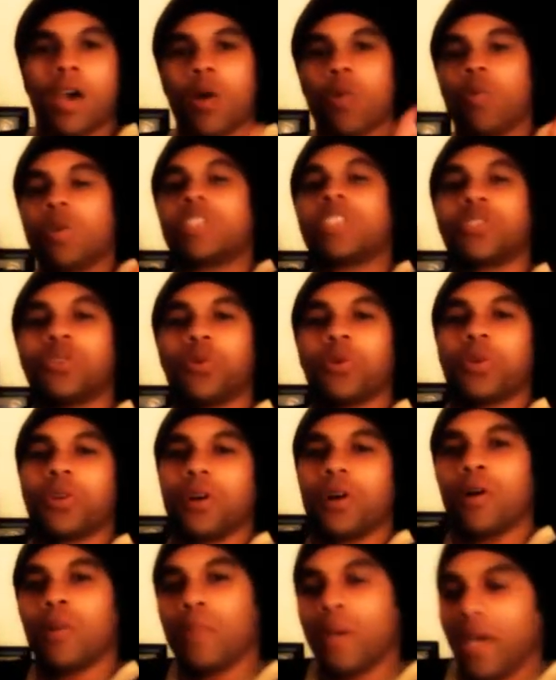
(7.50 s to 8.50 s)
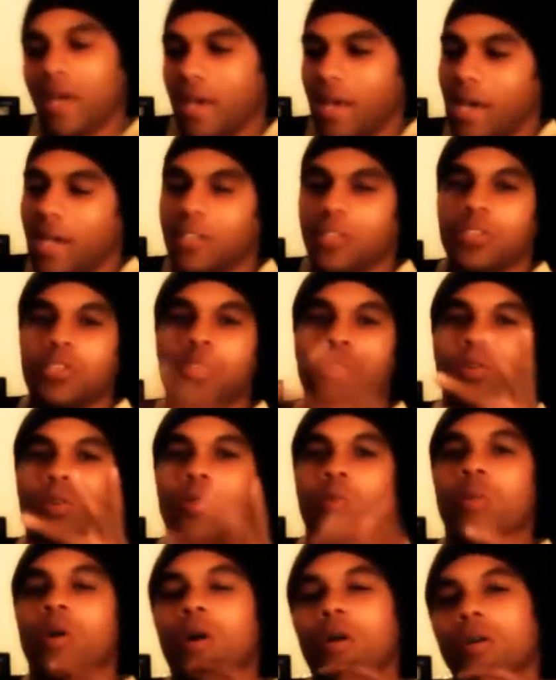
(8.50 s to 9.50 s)
What's going on, man? How you
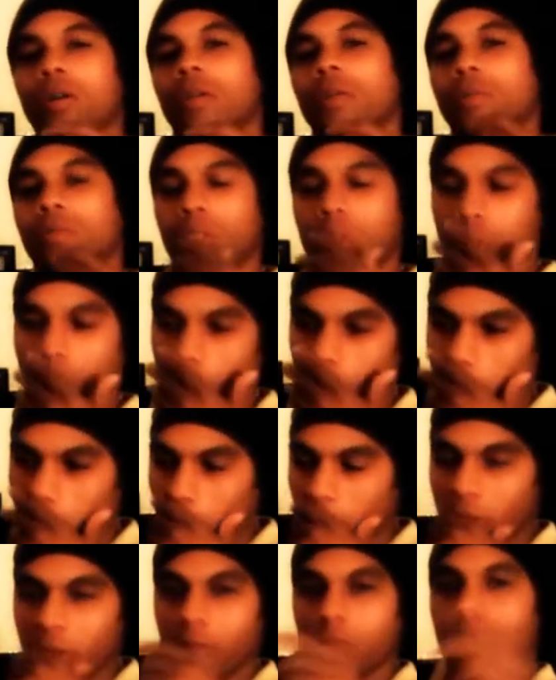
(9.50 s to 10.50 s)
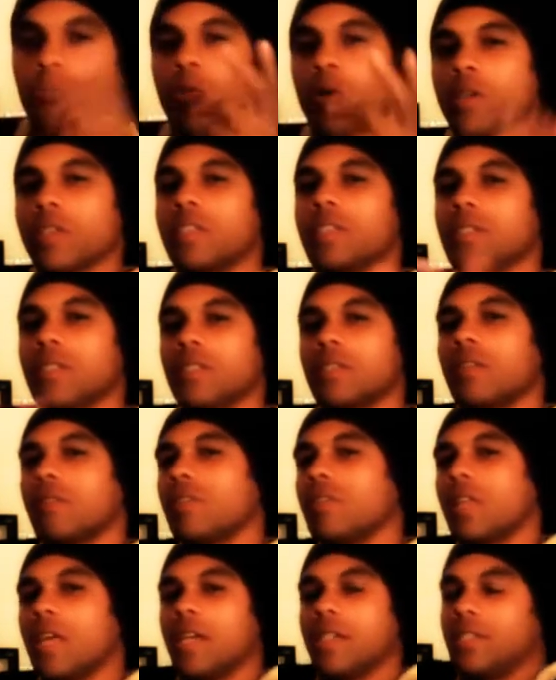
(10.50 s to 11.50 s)
doing? Welcome to Voices of
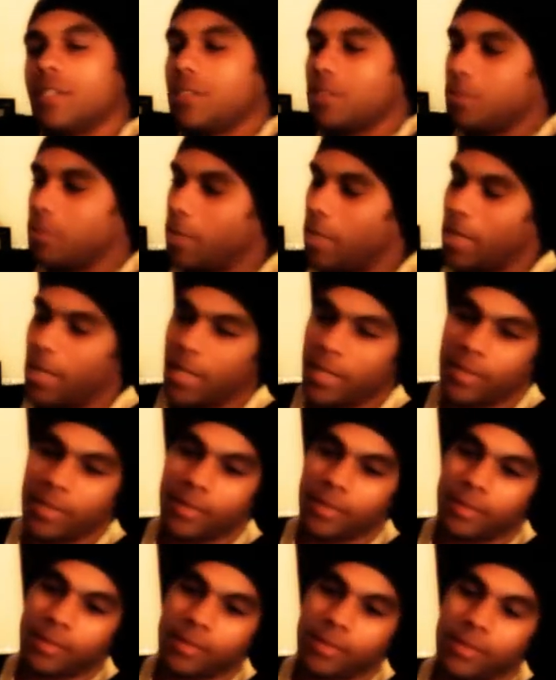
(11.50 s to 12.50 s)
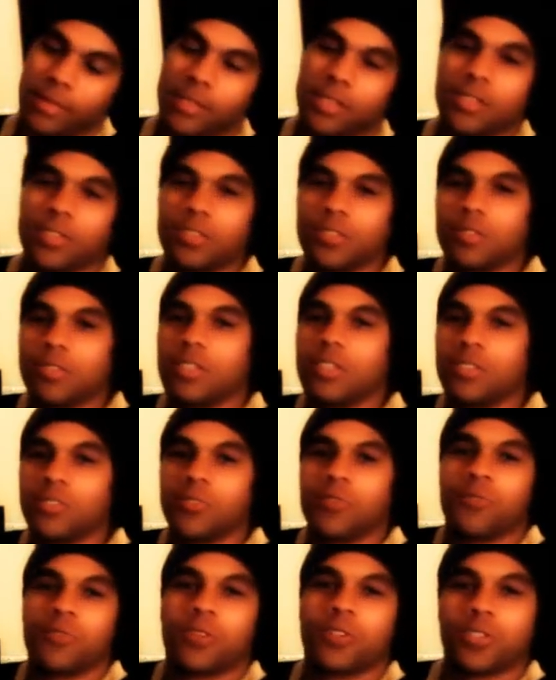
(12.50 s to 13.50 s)
a Nation, man. This is this is
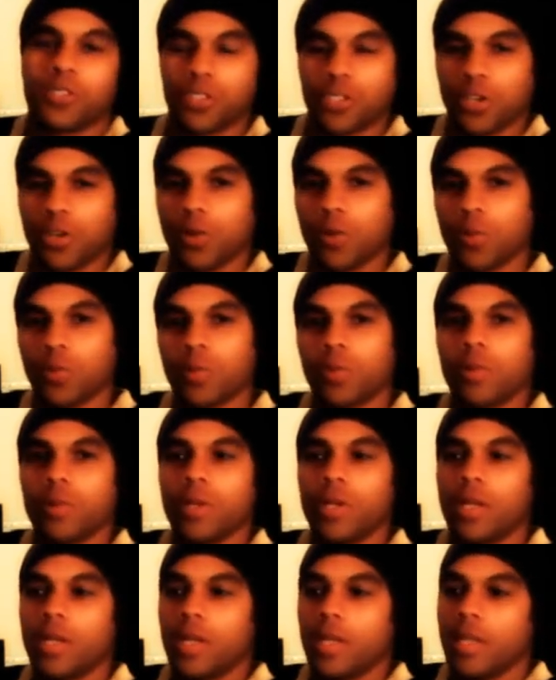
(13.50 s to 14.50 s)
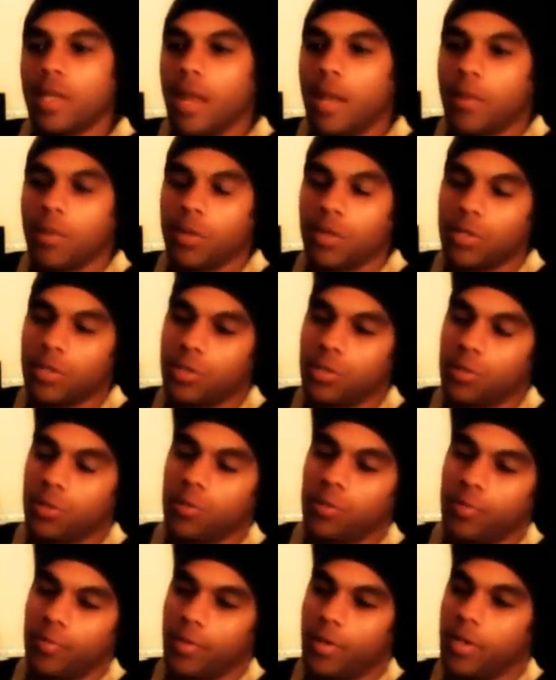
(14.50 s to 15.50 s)
the first show that I'm going to
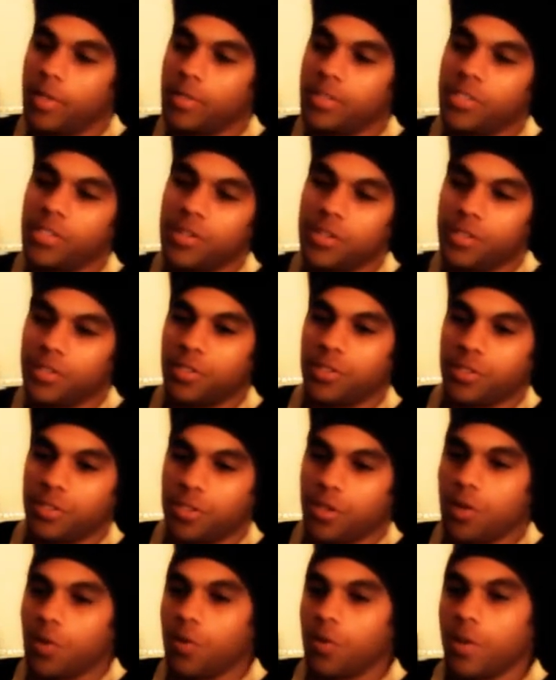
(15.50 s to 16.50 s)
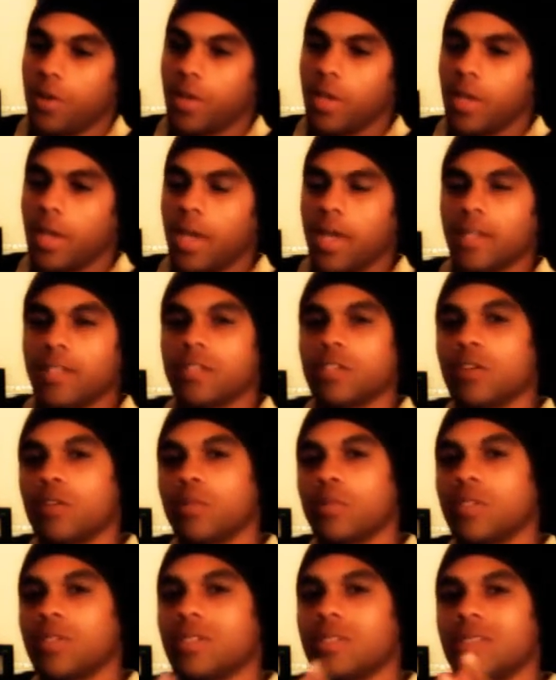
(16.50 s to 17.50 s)
do a series of show, and it's going
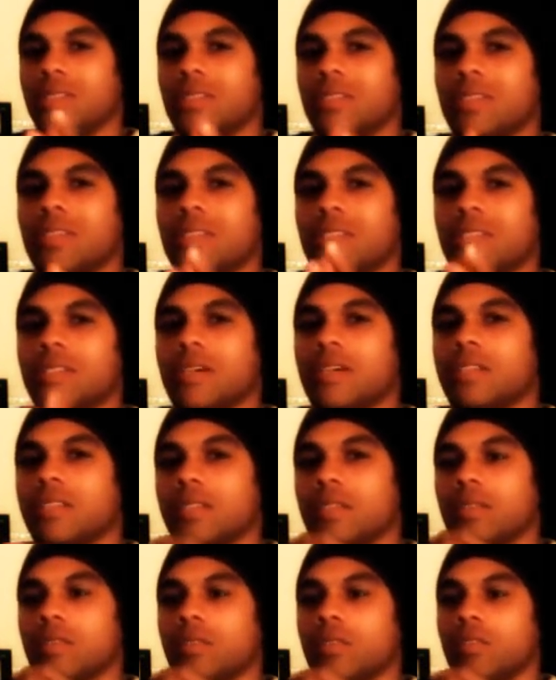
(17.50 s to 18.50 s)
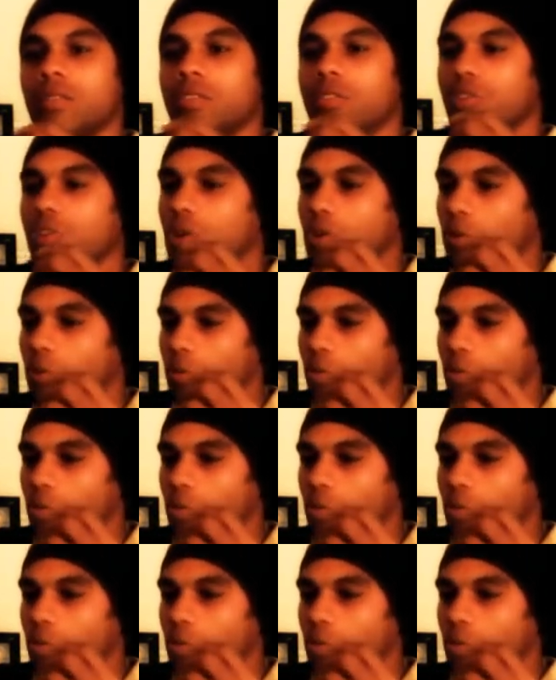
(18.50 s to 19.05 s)
to be discussing, you know,